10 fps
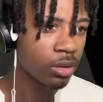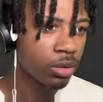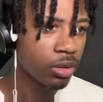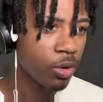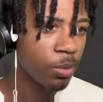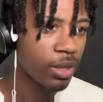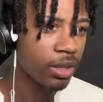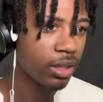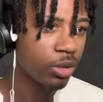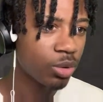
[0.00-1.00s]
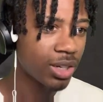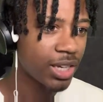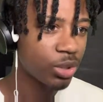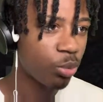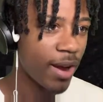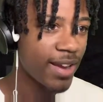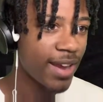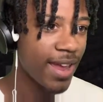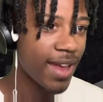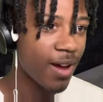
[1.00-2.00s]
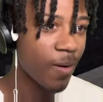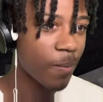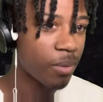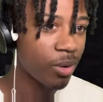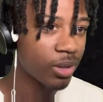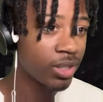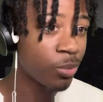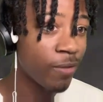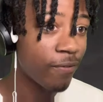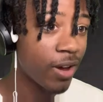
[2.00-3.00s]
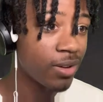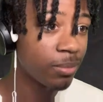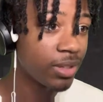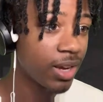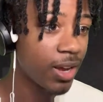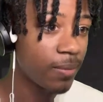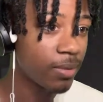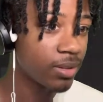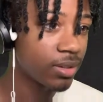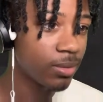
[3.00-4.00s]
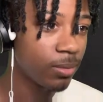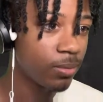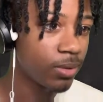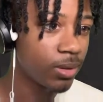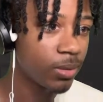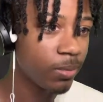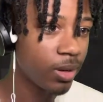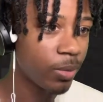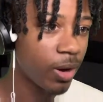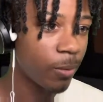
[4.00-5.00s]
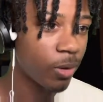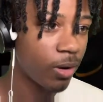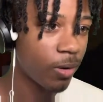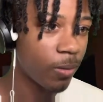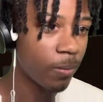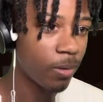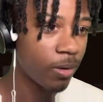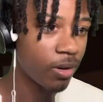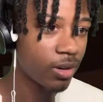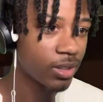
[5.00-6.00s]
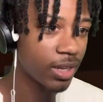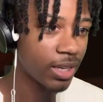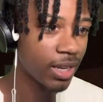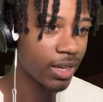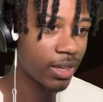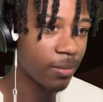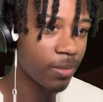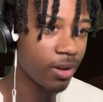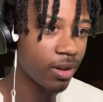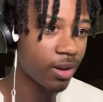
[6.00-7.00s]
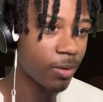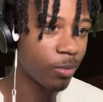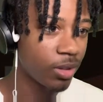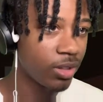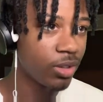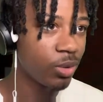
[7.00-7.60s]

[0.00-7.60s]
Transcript: it's gonna be a little nice right now, bro, until we find them diamonds. You feel me? And we got more gold bars. I like it, man. I really do.